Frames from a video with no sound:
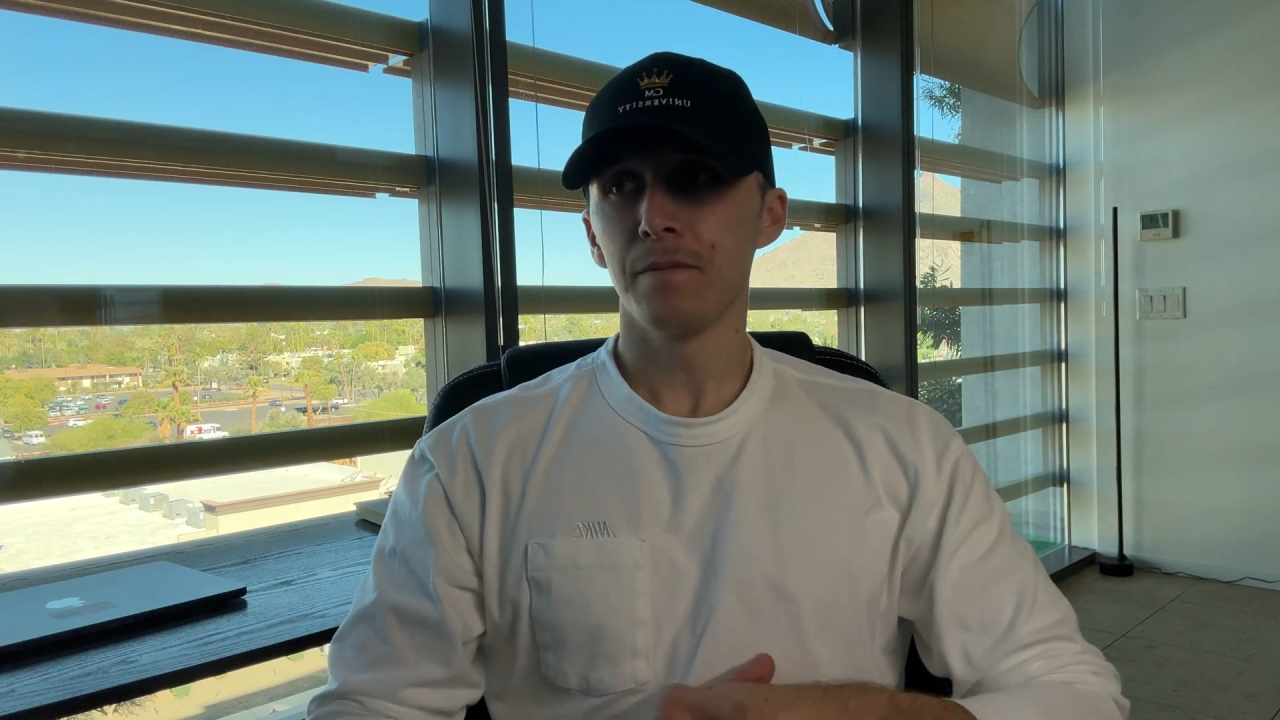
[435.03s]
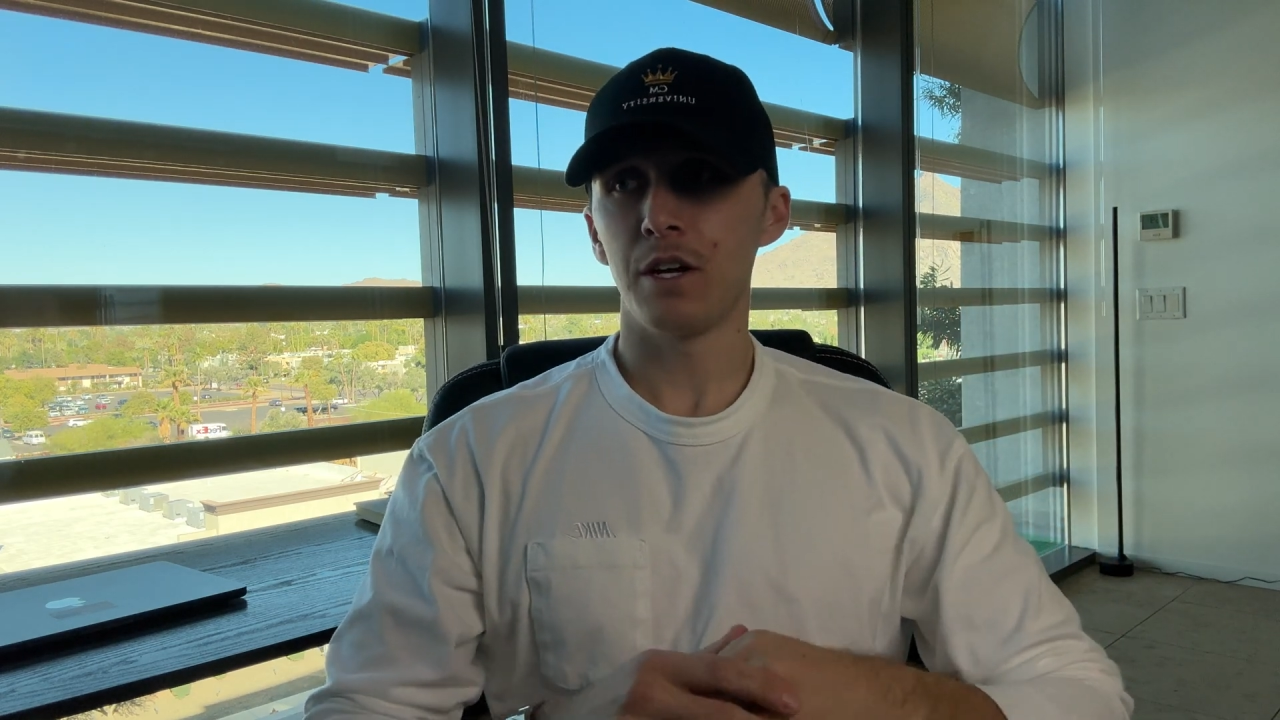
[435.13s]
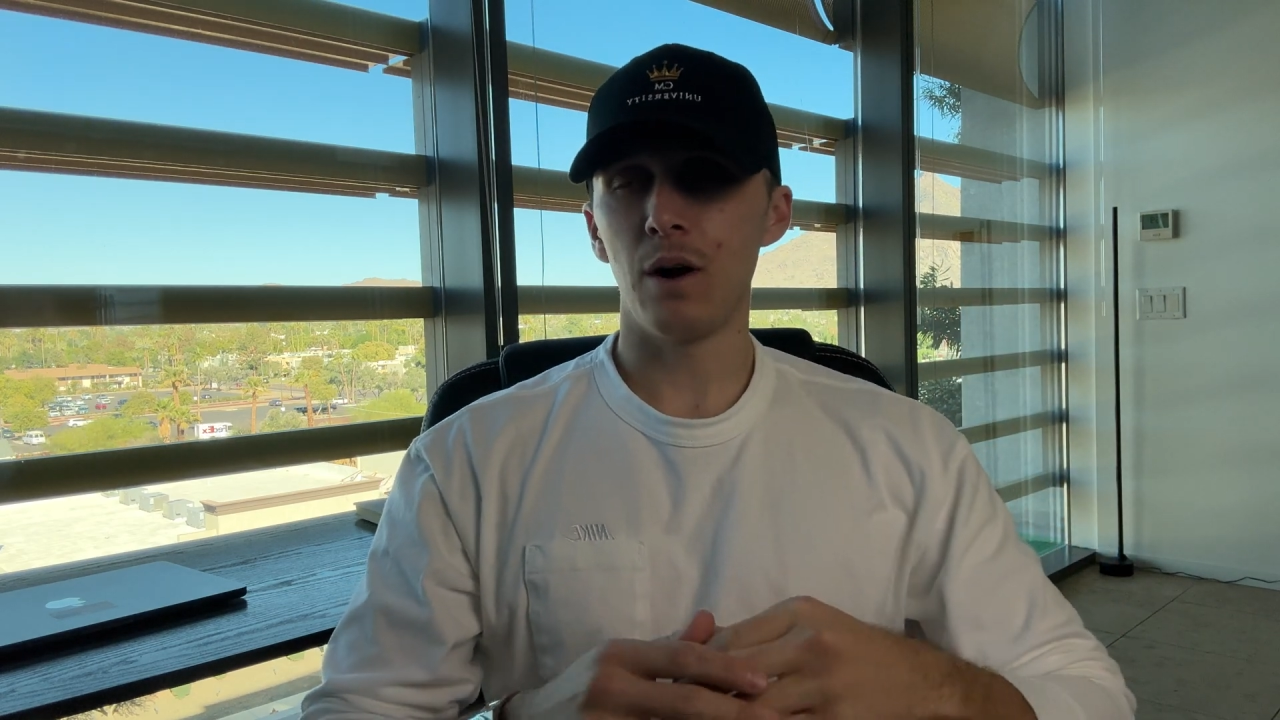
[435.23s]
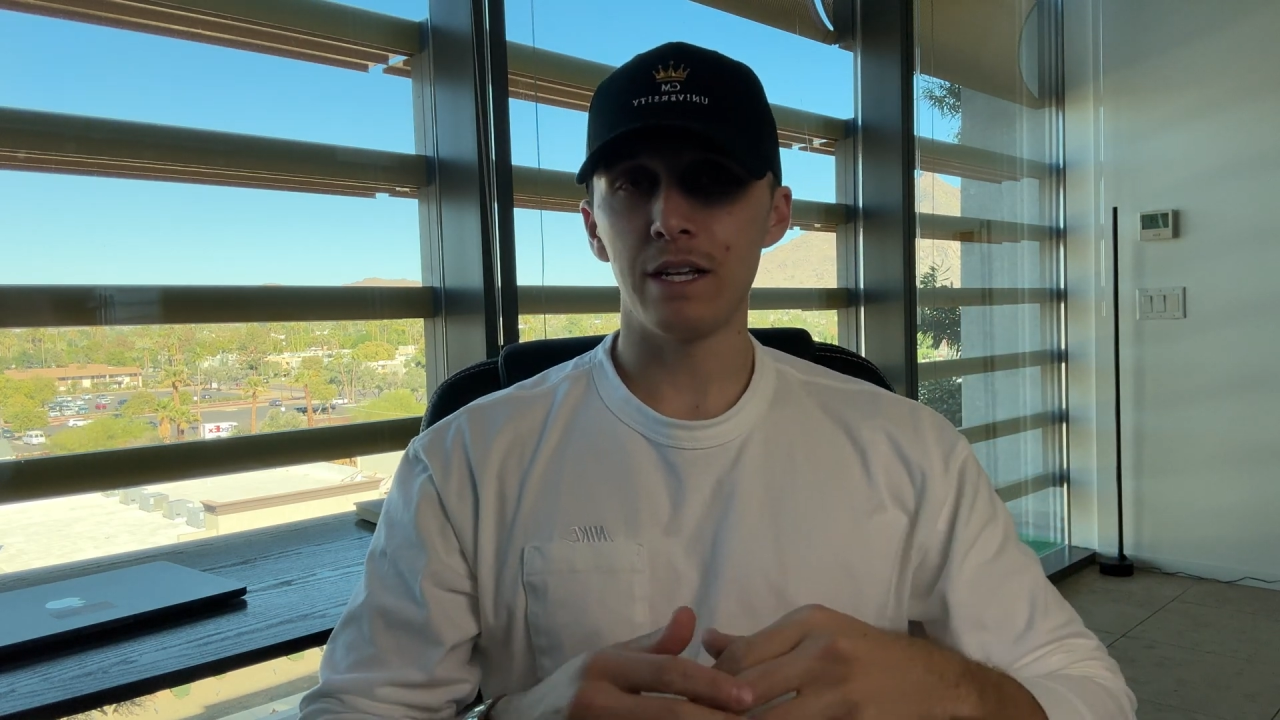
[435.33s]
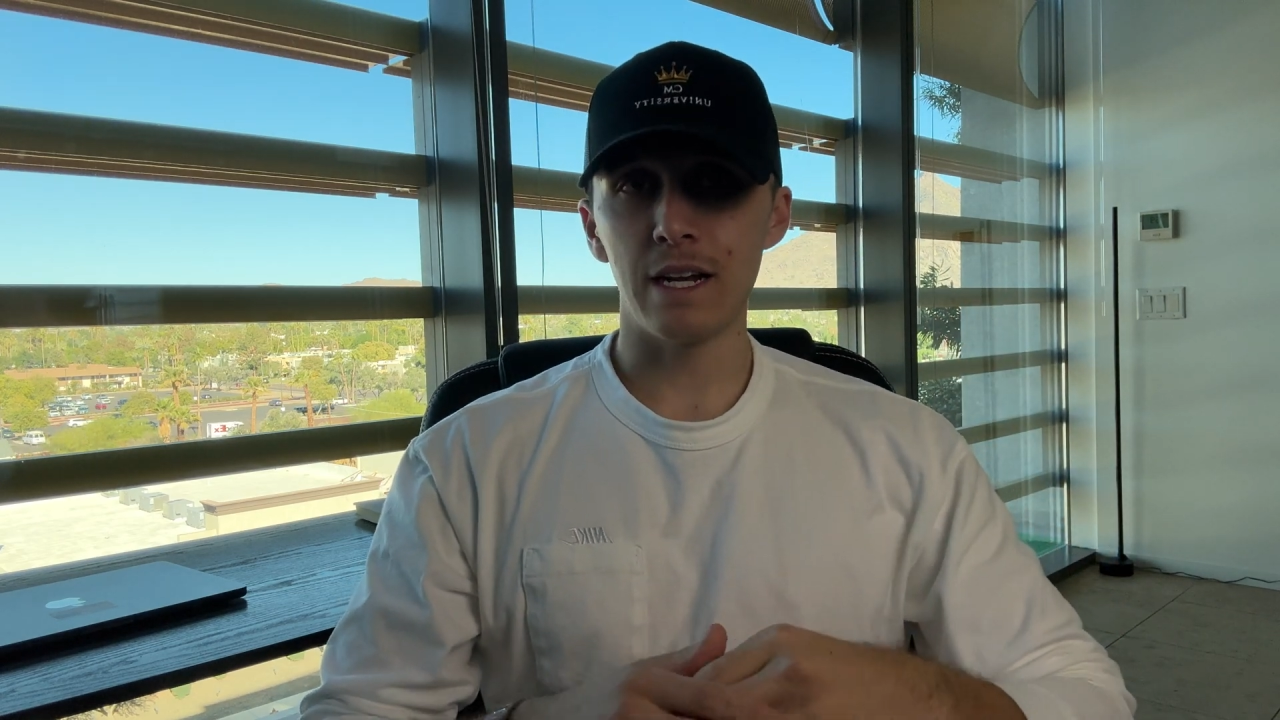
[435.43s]

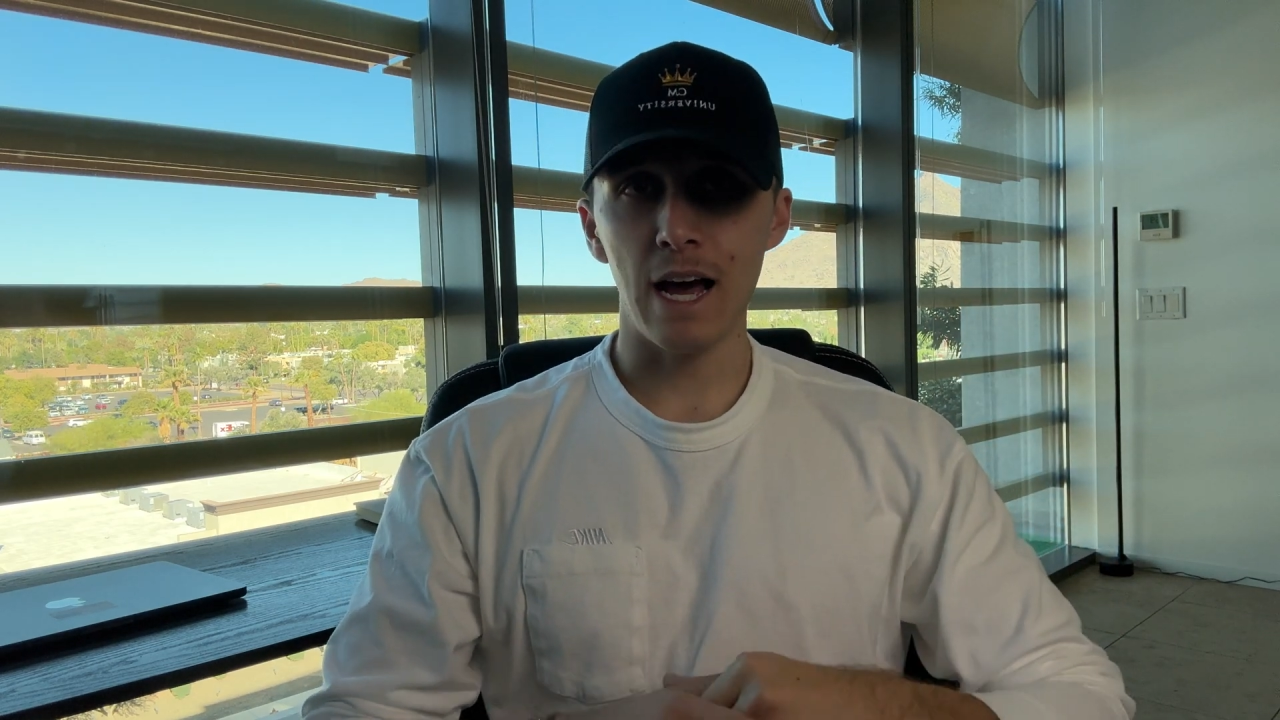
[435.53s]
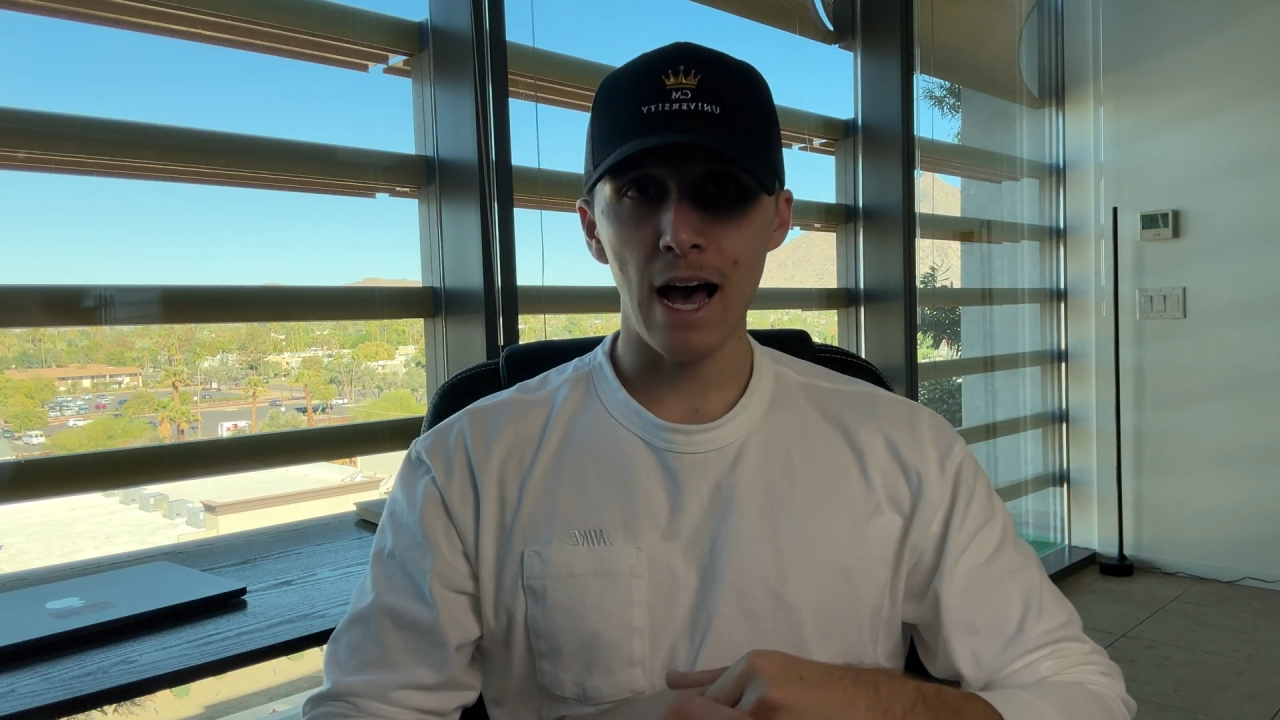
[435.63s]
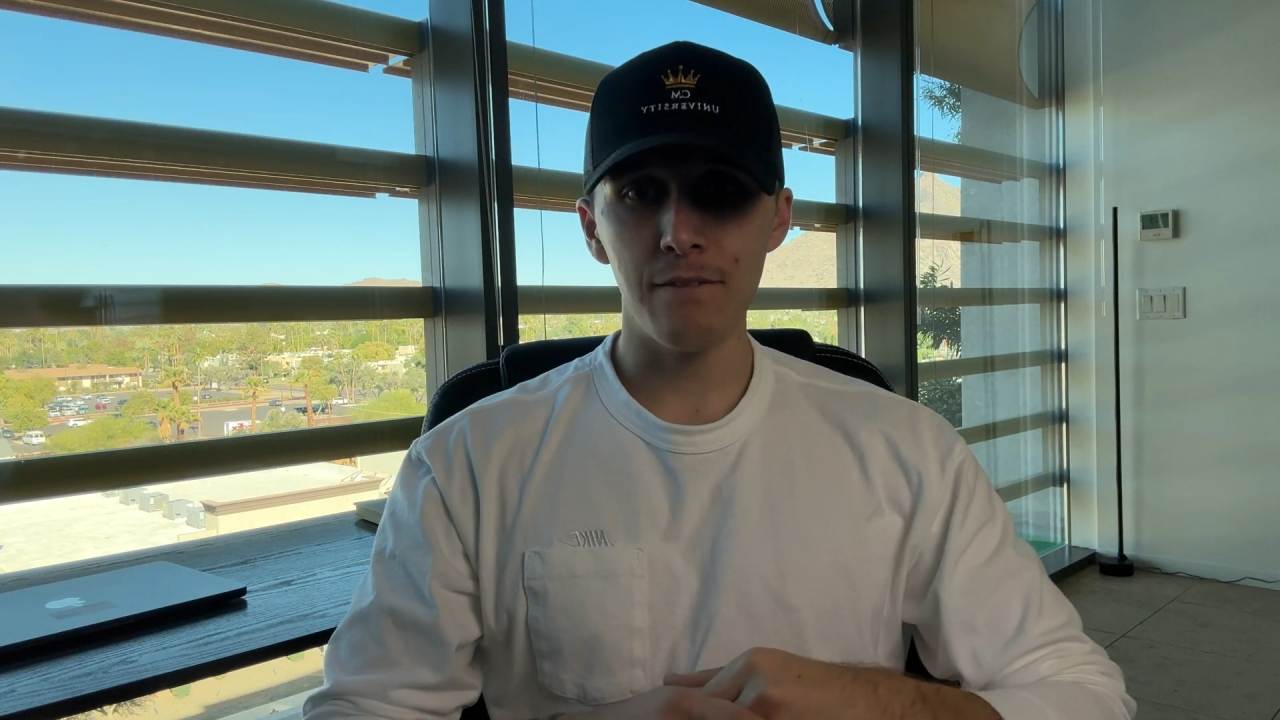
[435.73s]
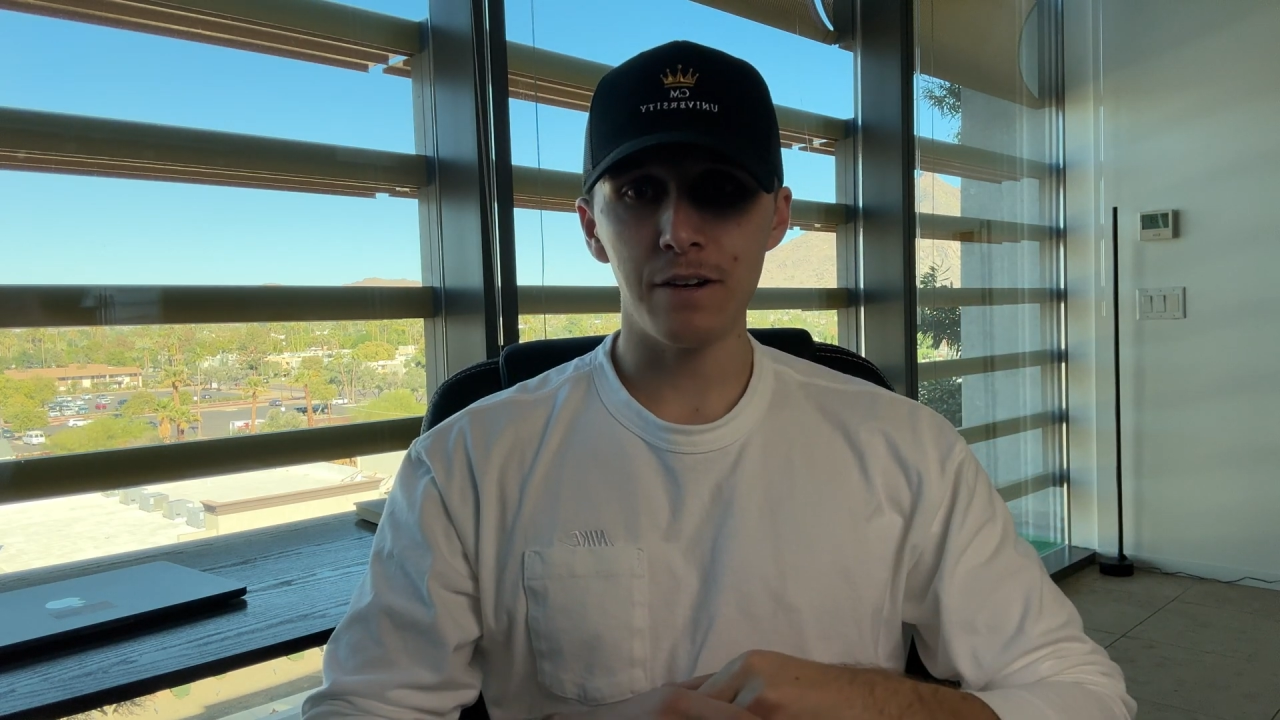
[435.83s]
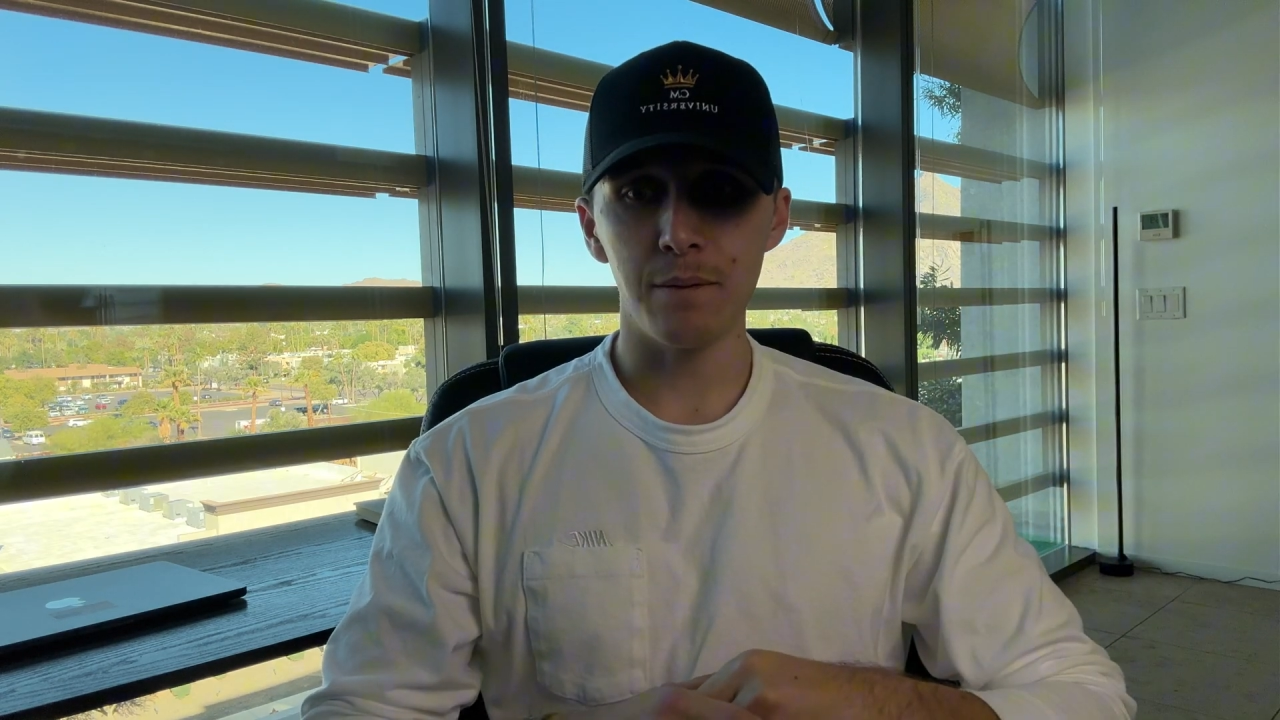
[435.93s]
I didn't have